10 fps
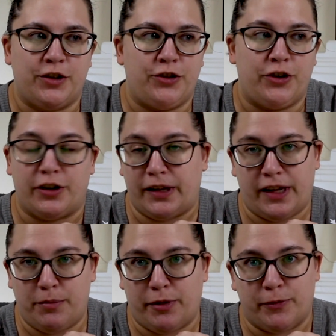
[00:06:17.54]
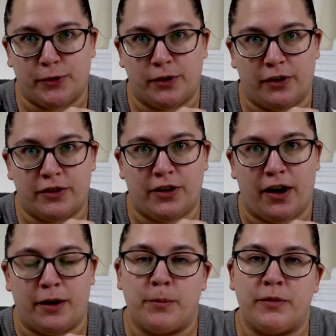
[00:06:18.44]
You're going to keep them for a long
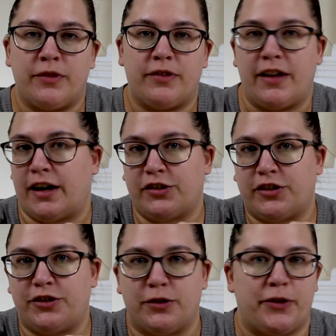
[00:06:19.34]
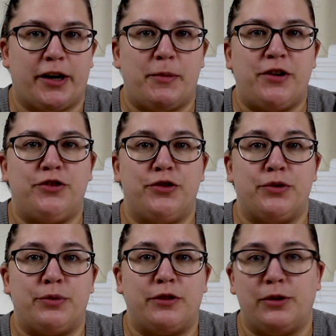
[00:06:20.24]
time. They actually don't recommend
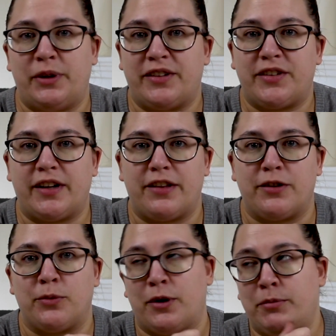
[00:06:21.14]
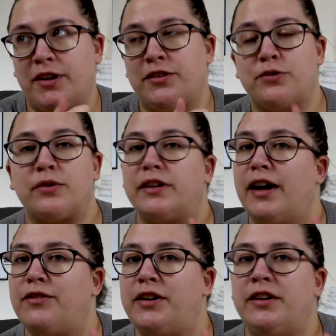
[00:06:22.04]
you gluing it together. One, because it's really
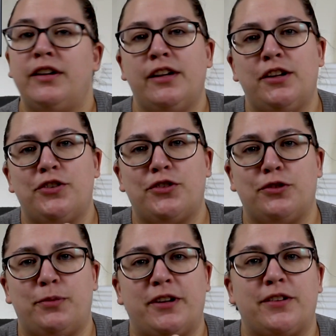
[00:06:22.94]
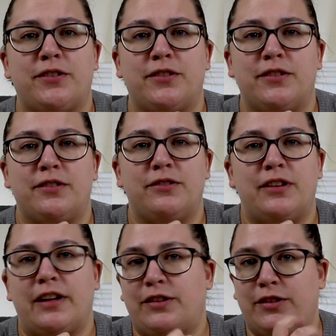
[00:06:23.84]
heavy. Two, because
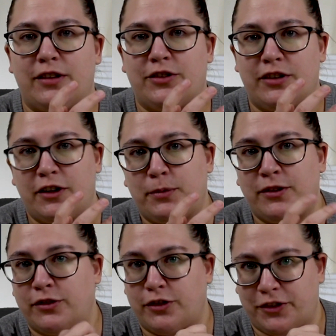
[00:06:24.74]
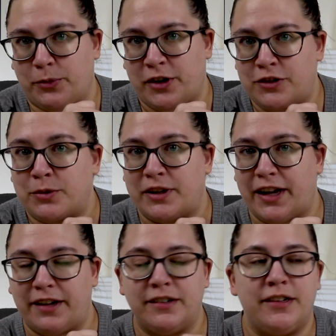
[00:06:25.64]
it's such a nice puzzle, you're going to want to do it
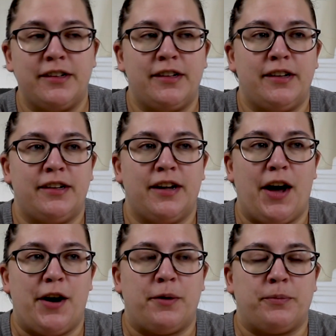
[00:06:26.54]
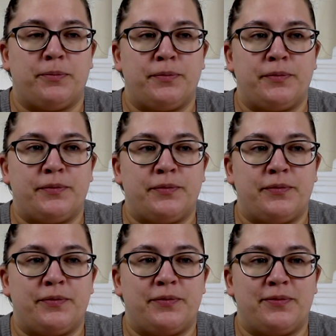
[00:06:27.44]
again.
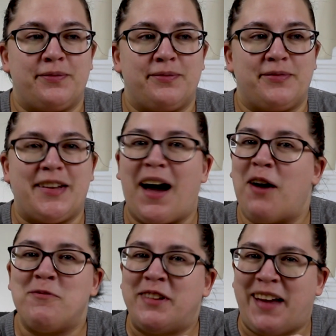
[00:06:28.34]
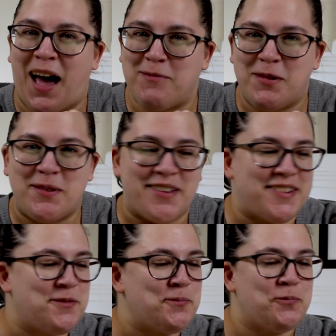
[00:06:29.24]
Yeah, I'm really happy with it.